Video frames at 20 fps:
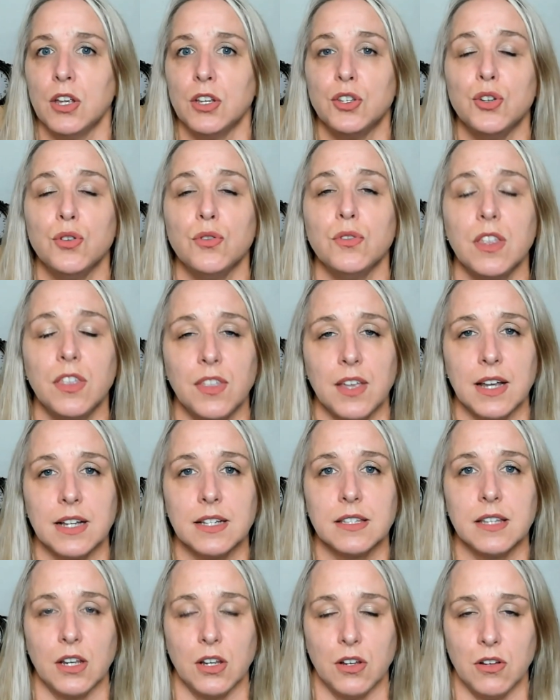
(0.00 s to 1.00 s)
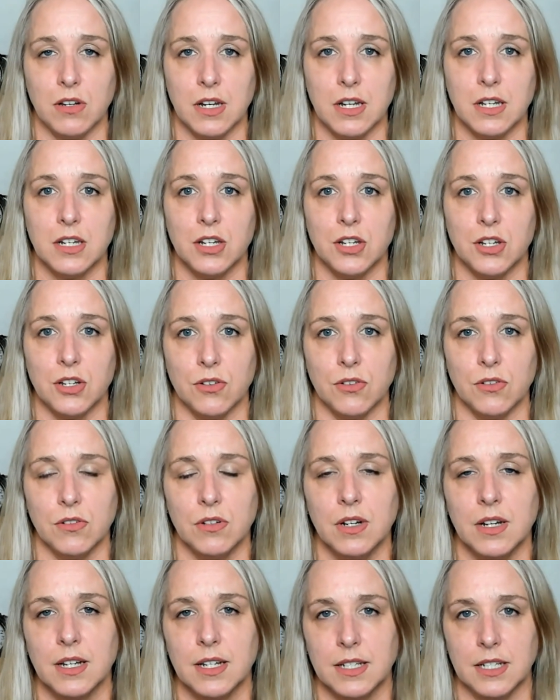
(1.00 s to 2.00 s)
do the things that you need to do
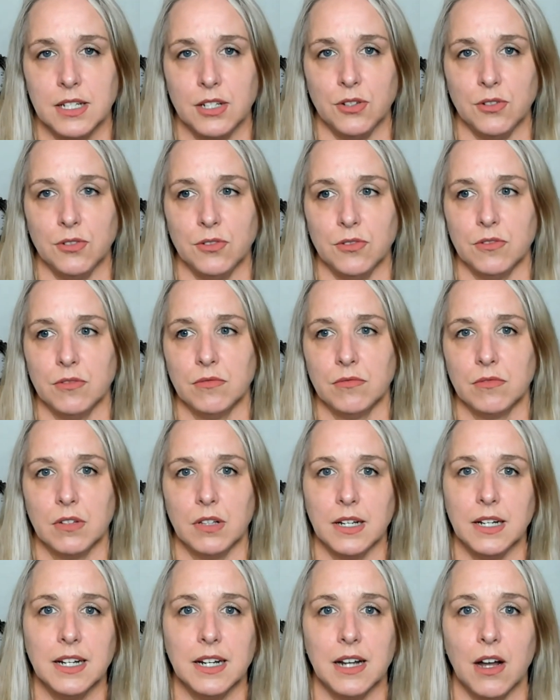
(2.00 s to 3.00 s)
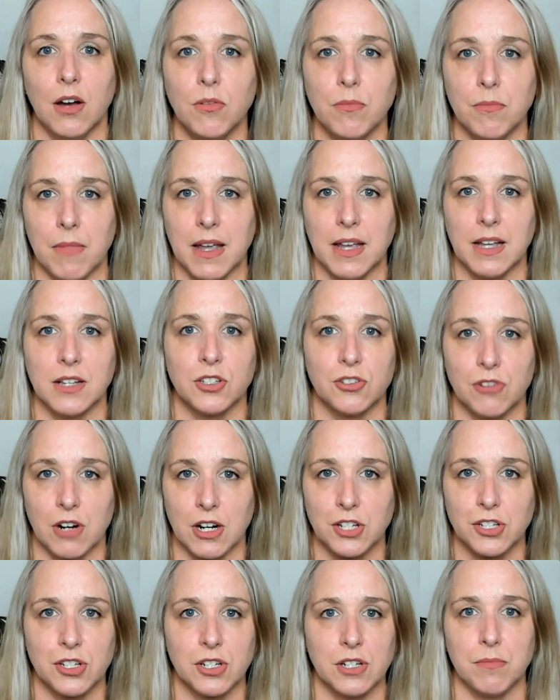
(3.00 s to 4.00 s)
to clean it out, make it
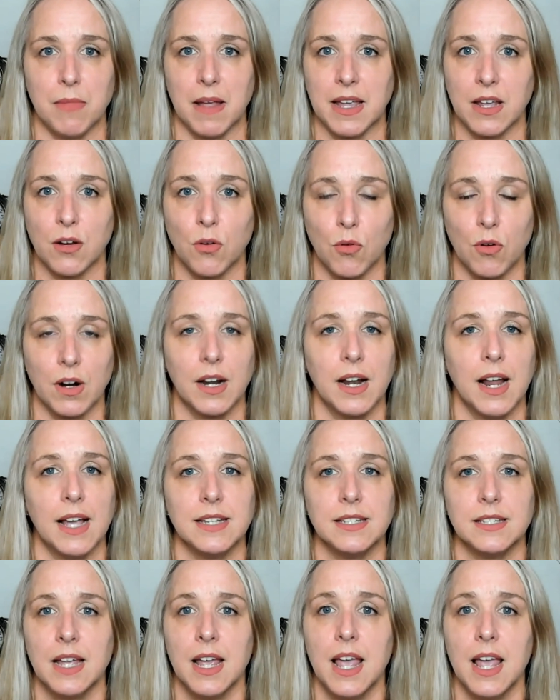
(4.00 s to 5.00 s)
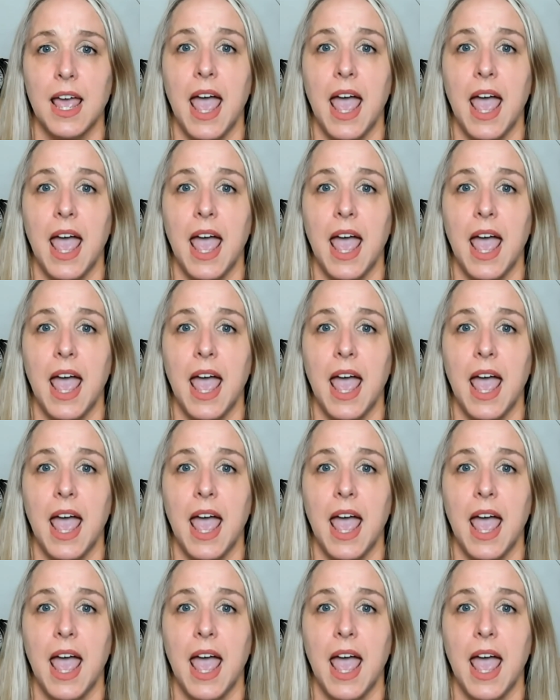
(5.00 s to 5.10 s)
structured, make it organized,